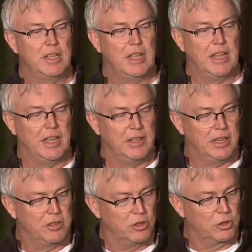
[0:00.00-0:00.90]
And
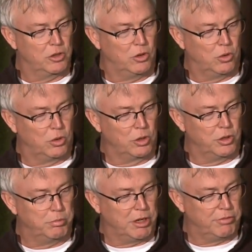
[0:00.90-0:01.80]
they took the whole herd
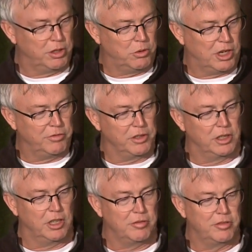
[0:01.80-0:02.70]
of buffalo off the
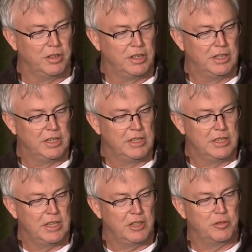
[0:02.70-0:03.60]
cliff.
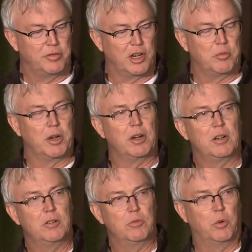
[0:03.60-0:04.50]
And the farmer,
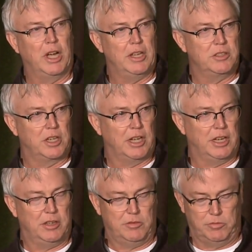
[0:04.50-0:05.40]
wise
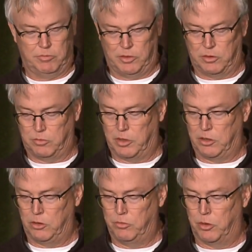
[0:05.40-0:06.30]
guy,
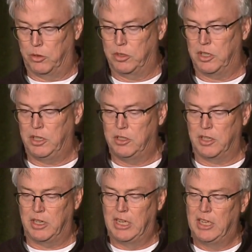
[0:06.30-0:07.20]
like you folks, and he
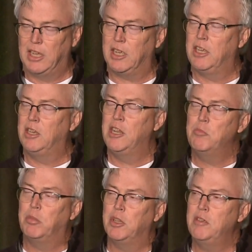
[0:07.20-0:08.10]

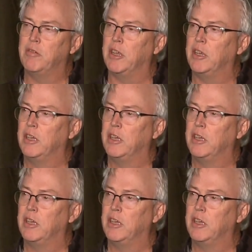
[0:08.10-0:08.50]
didn't believe it.